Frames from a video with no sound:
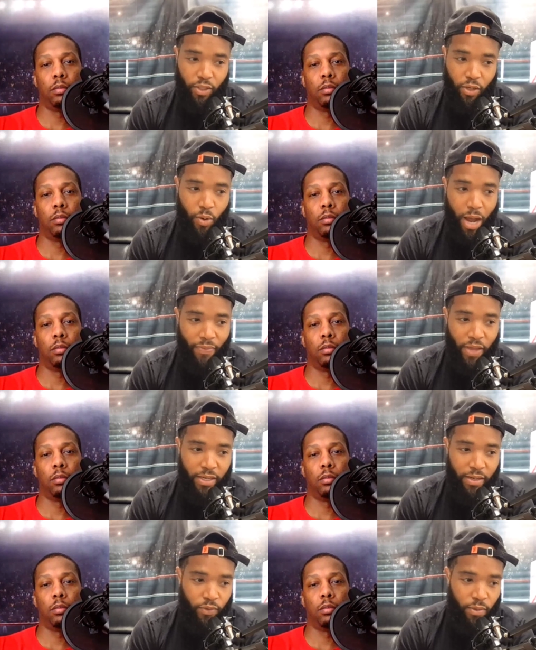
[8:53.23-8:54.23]
Speaker 1: So I
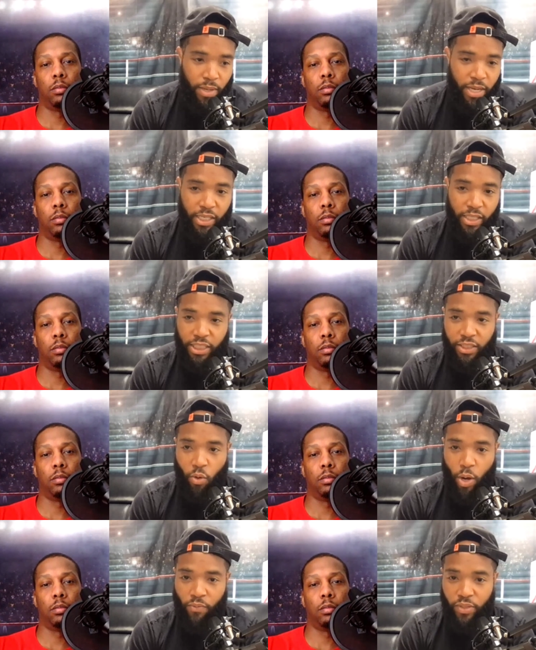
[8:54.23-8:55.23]
think to me to just
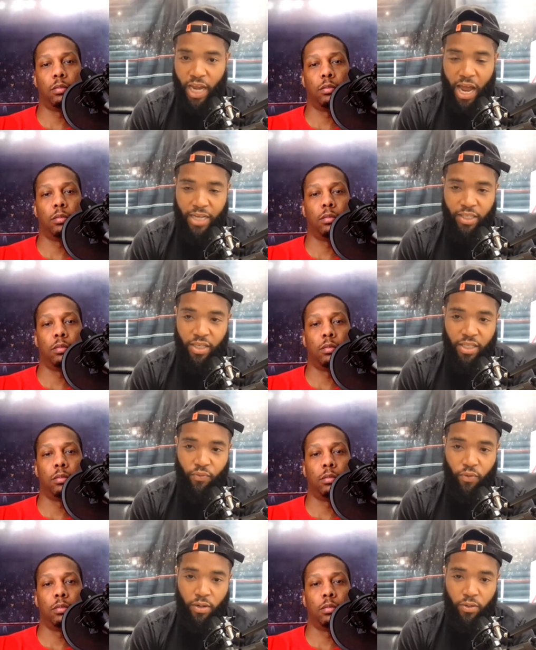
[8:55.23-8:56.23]
go ahead and retire. nothing
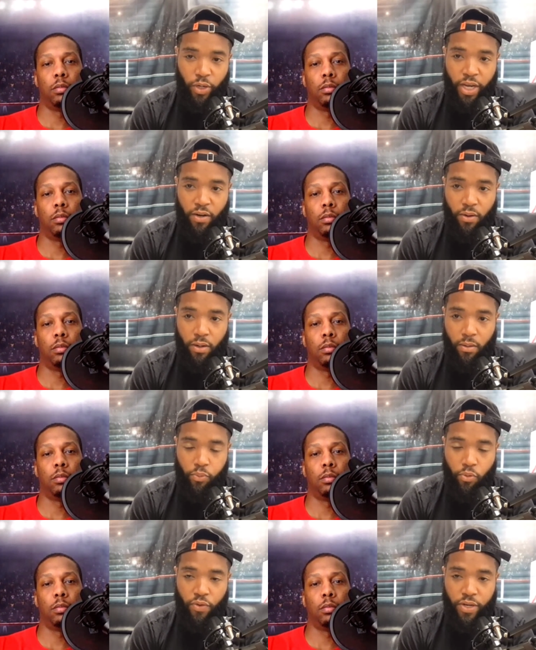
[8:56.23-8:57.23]
else for Donaire to uh,
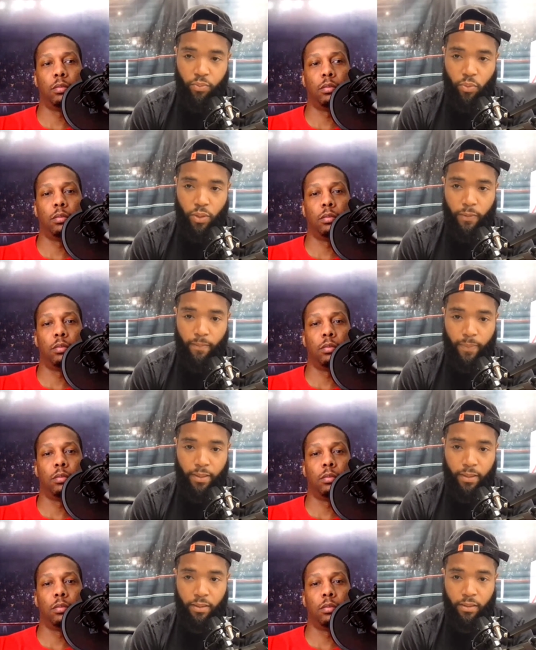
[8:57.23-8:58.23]
prove at this point.
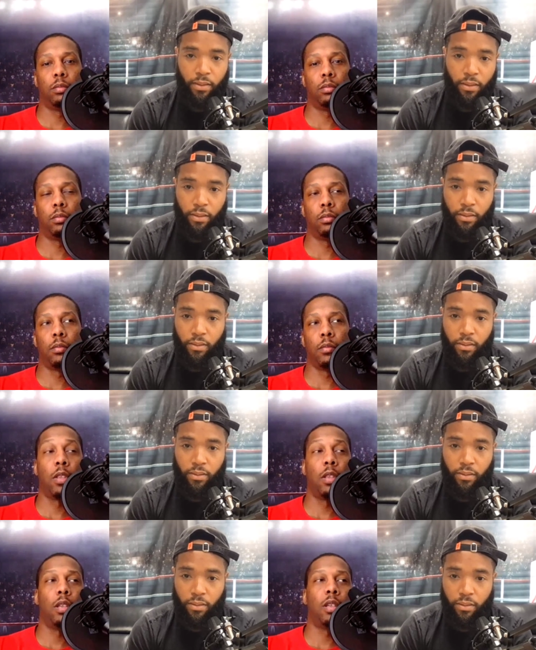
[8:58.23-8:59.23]

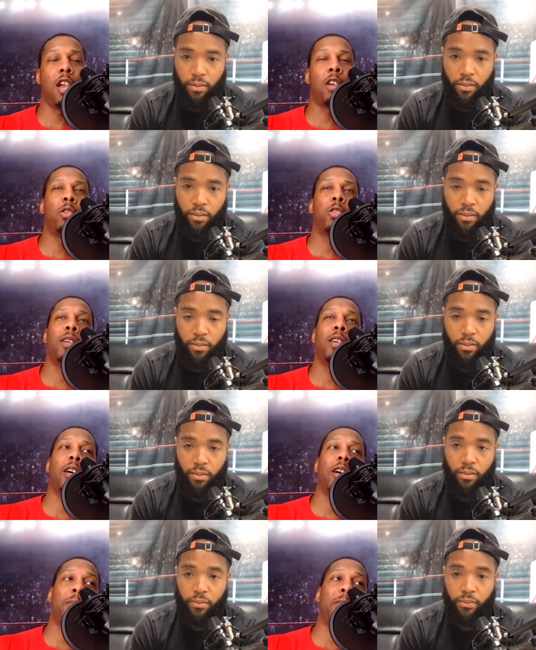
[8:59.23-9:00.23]
Speaker 2: Yeah, I agree with you, man. I'm
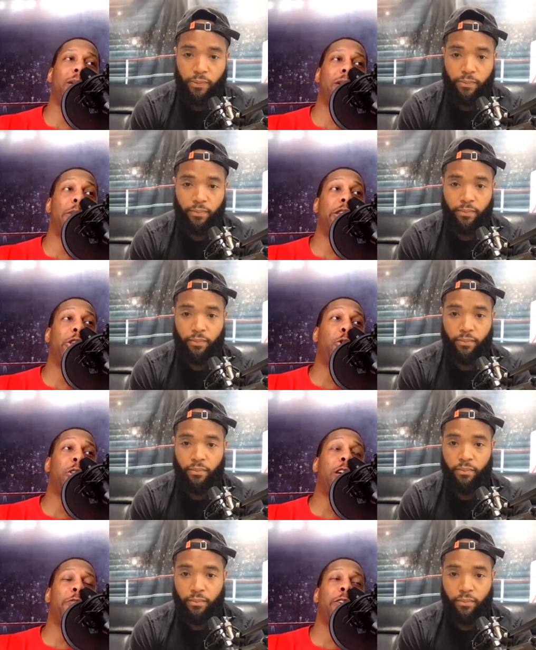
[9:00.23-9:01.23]
a I'm a huge Donaire
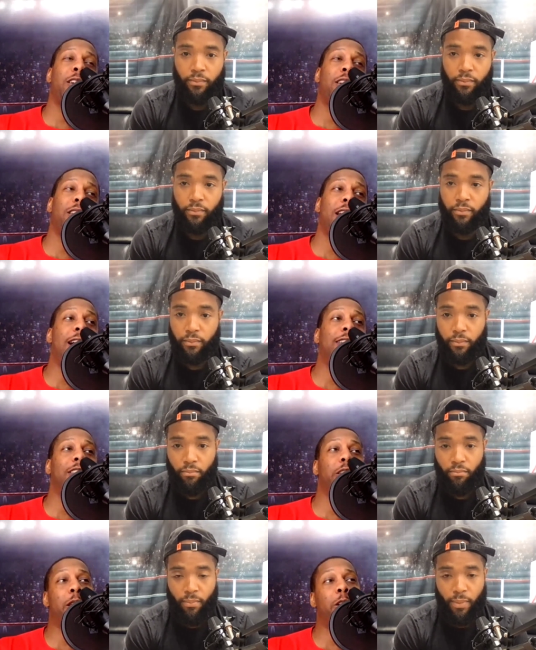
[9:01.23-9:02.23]
fan. I actually, I'm not
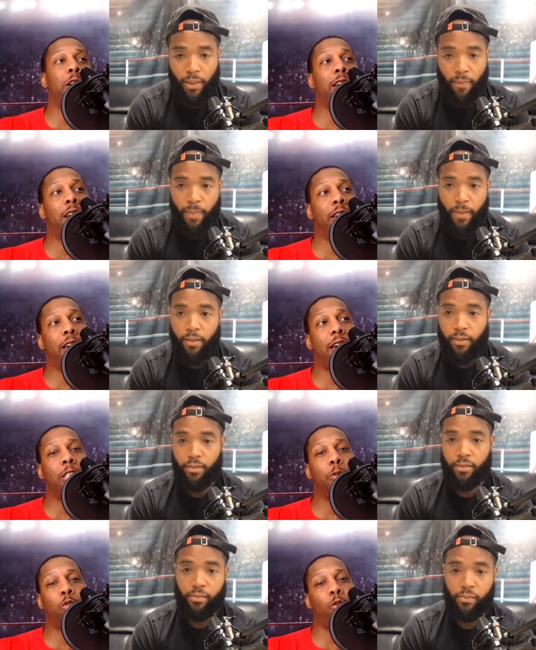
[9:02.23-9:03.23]
gonna lie, I actually was
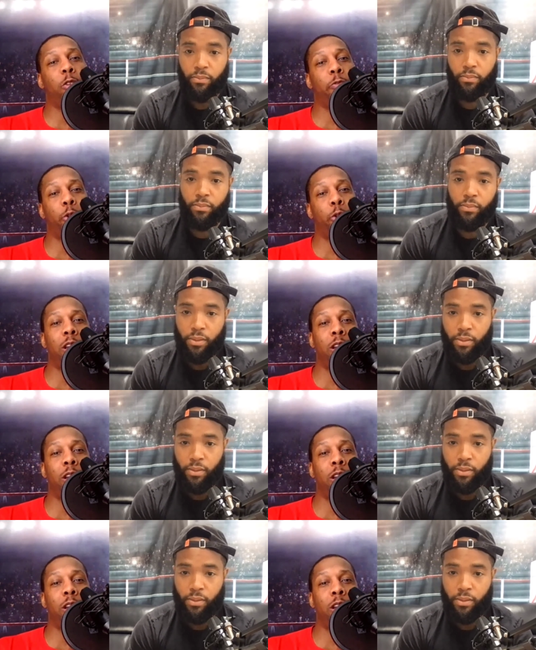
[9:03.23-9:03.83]
rooting for Donaire